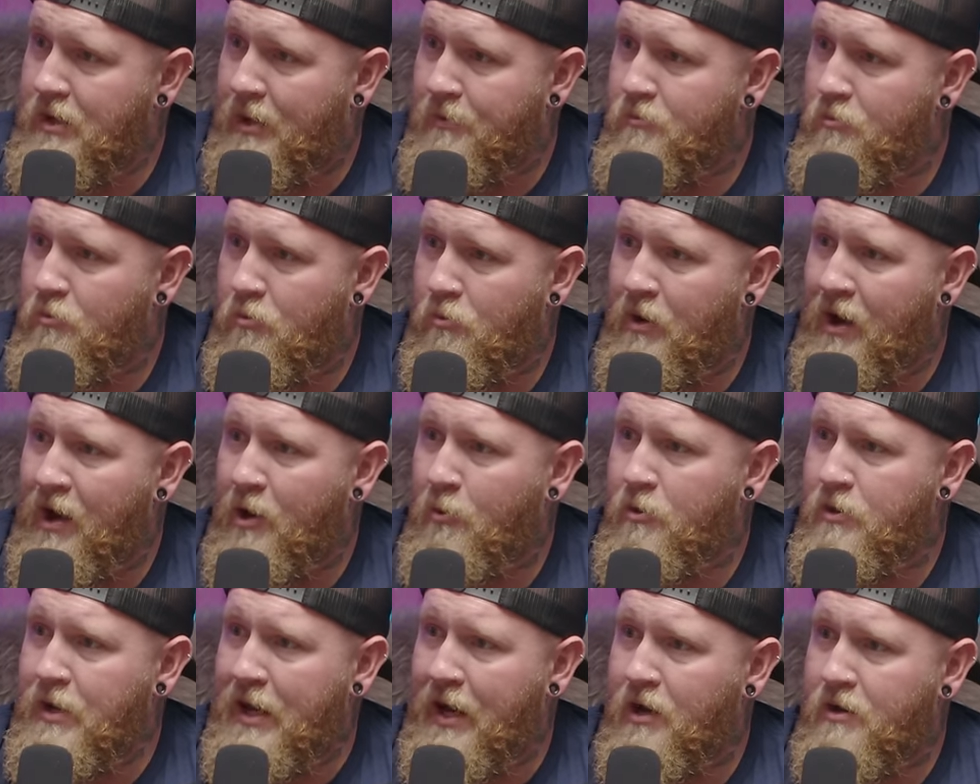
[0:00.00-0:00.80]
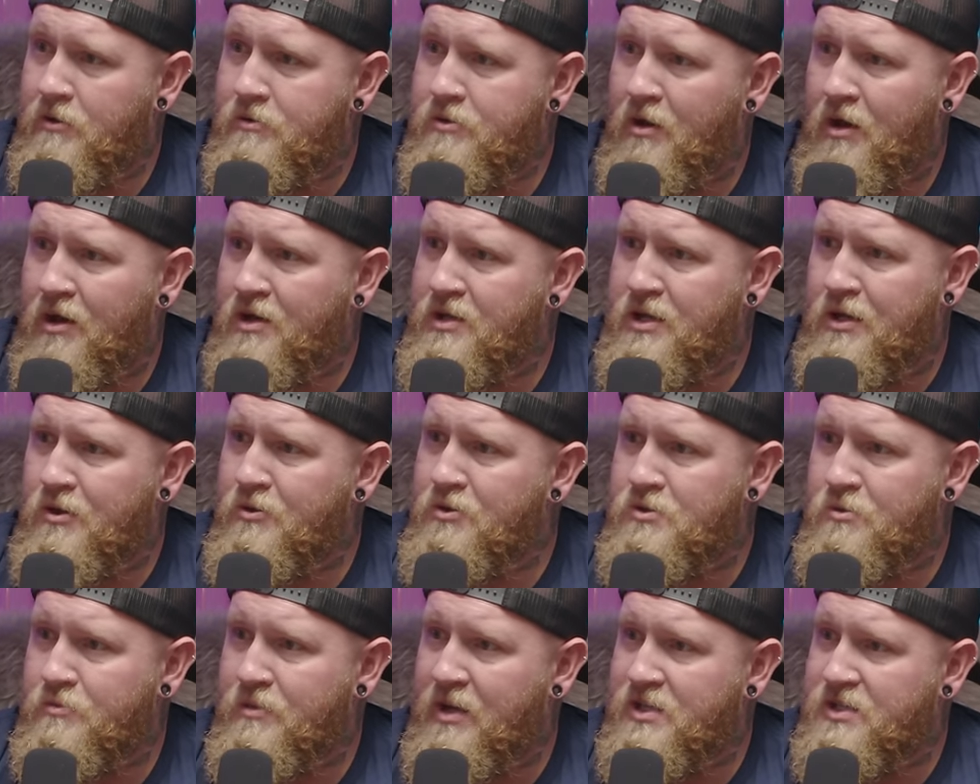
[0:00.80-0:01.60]
Why would I not use
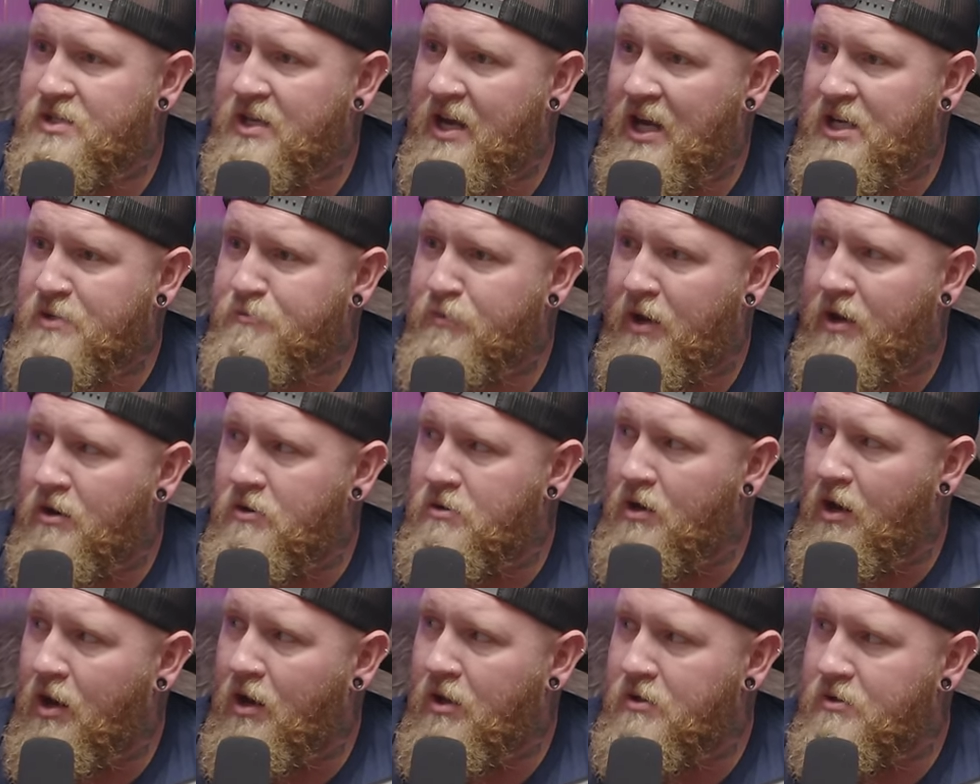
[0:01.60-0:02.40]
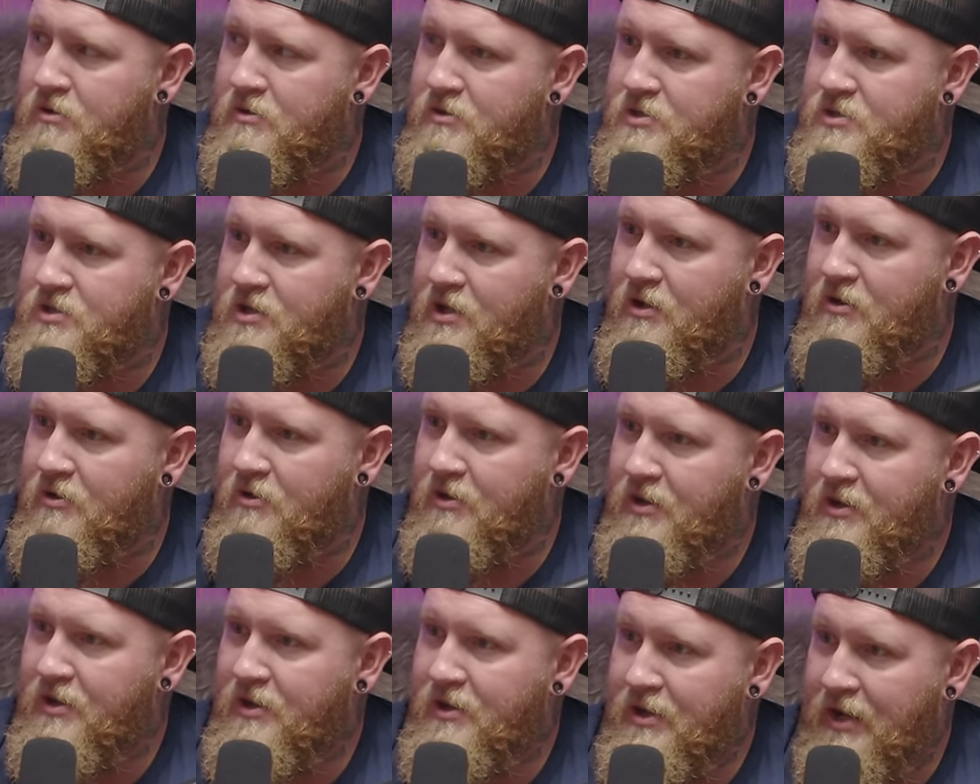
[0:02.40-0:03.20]
them? That's taxpayer dollars. So
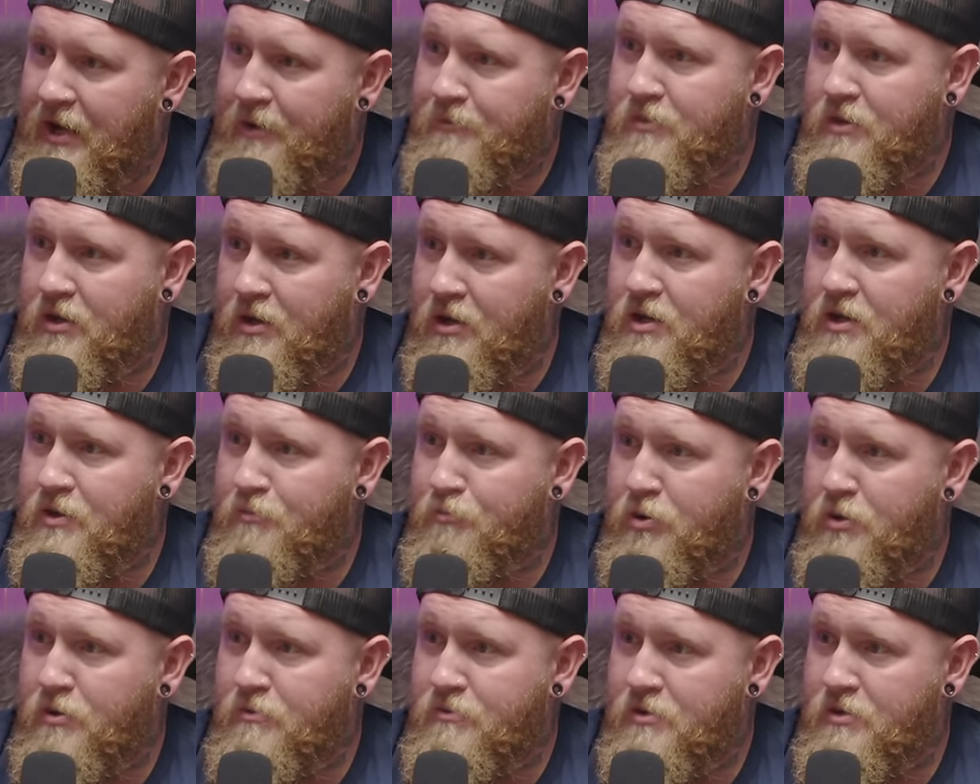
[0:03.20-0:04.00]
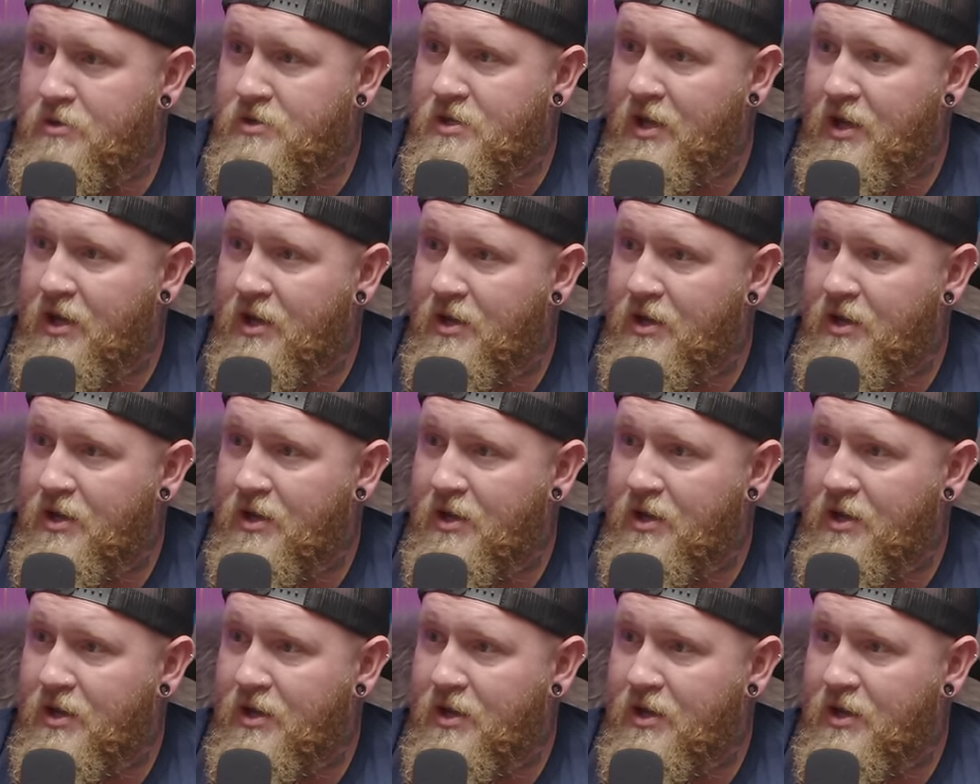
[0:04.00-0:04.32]
I'm gonna put them to the